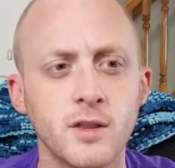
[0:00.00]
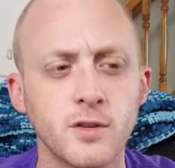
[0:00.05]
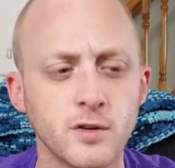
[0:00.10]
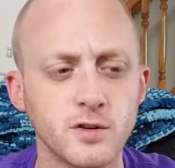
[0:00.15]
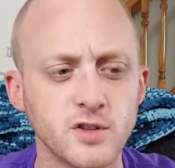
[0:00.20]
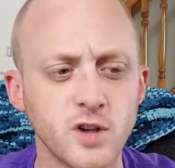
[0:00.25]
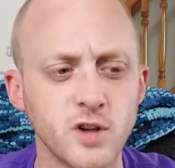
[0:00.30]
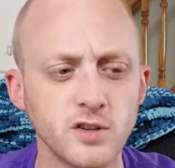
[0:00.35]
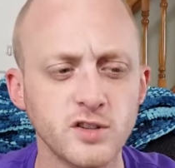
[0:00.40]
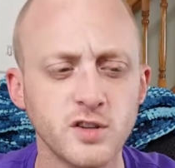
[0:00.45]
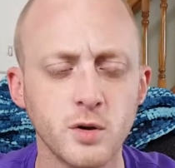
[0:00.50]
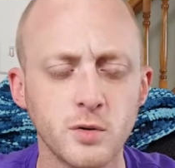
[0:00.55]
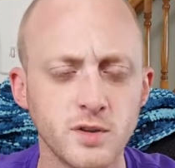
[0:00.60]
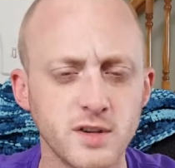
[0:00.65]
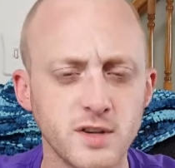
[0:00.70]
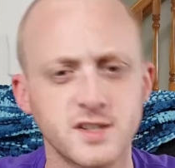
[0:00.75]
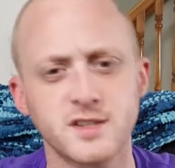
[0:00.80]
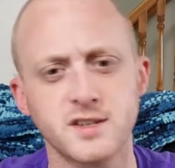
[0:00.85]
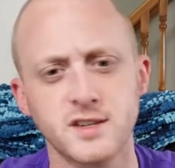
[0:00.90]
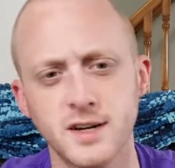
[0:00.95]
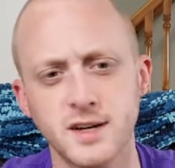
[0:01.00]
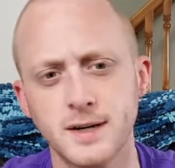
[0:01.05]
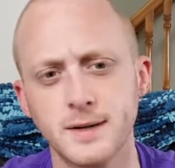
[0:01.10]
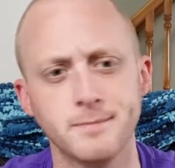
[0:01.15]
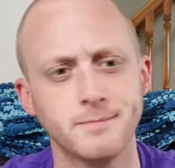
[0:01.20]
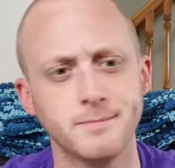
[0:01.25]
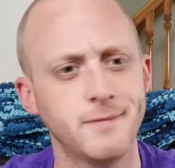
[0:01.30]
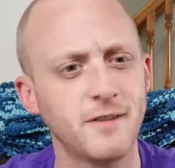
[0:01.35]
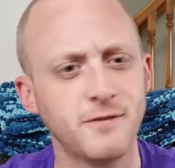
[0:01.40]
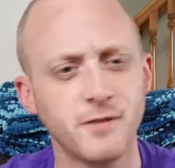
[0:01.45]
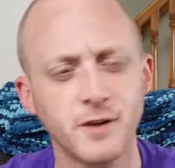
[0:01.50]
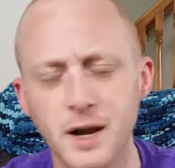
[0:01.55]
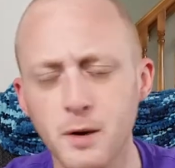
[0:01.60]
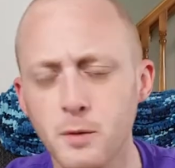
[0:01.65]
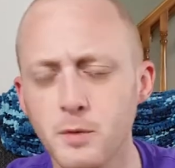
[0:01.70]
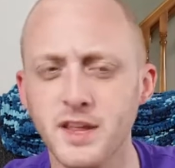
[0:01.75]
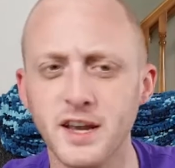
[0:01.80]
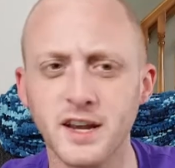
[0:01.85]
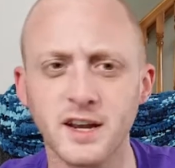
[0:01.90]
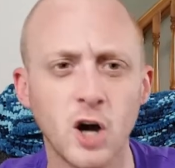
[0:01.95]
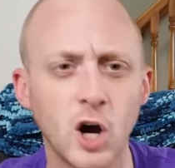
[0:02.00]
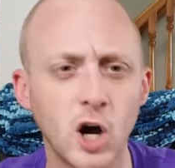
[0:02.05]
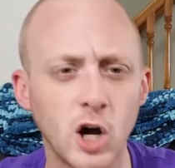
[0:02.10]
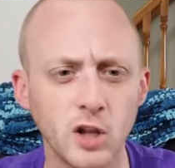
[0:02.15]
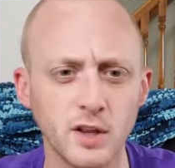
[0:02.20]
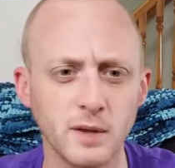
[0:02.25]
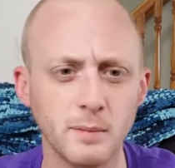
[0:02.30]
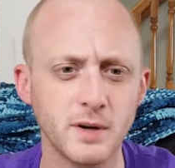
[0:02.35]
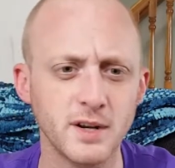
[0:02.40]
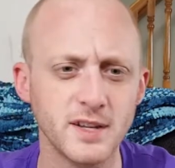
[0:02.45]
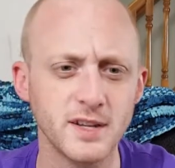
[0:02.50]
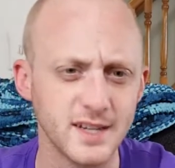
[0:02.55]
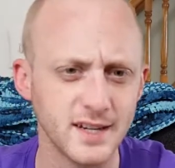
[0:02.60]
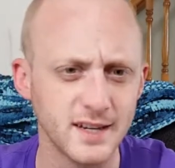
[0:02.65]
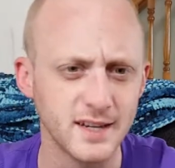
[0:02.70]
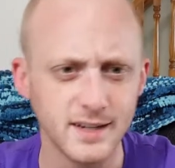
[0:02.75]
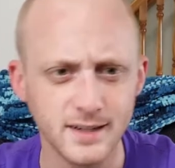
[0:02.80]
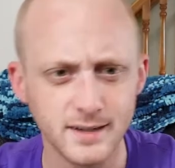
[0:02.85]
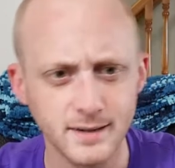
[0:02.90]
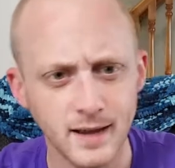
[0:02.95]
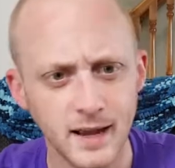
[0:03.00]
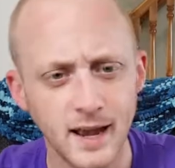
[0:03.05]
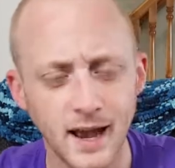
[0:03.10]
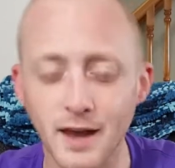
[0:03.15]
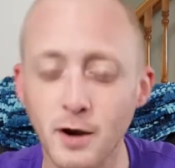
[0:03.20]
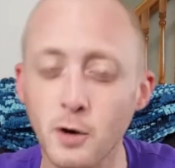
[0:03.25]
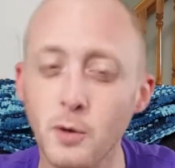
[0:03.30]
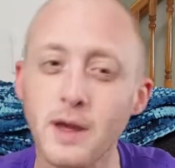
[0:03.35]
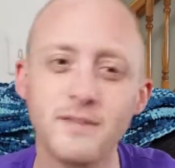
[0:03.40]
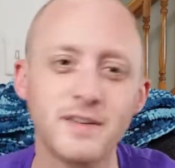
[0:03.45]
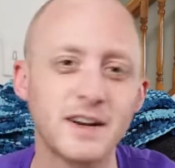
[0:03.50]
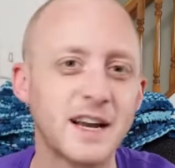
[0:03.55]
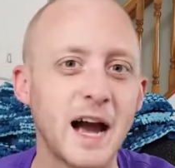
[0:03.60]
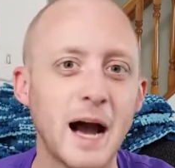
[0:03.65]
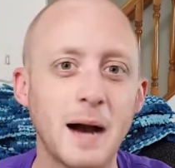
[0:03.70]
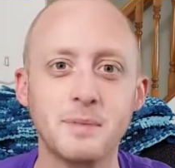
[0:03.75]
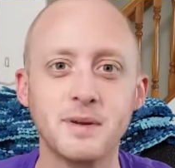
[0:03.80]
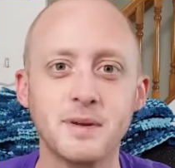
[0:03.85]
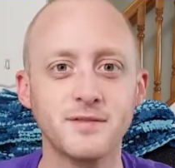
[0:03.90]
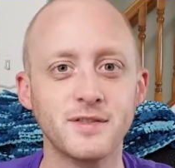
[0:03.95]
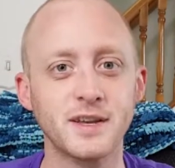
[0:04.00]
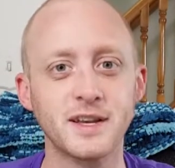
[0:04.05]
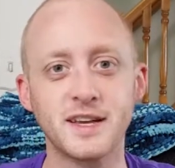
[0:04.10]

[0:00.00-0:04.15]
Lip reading: There's also this, I forget what they call it, but I don't have a copy of